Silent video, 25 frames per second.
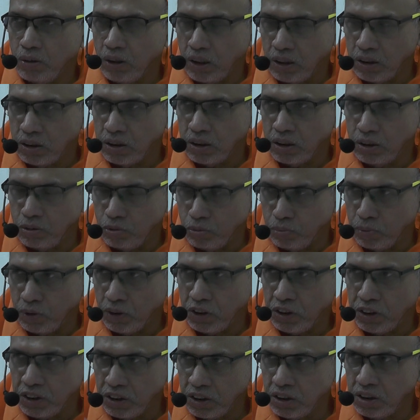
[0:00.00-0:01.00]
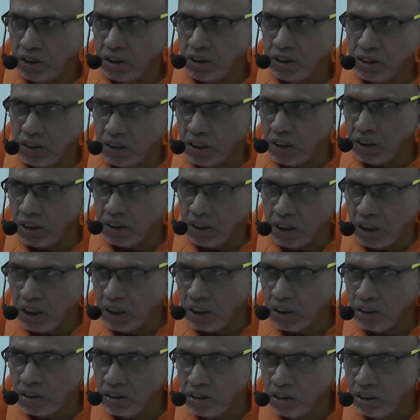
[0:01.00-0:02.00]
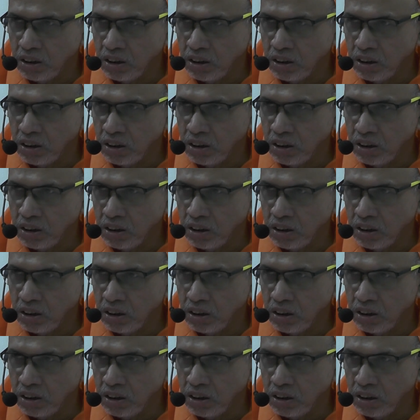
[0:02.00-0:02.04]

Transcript: as the Upanishad, it is like that.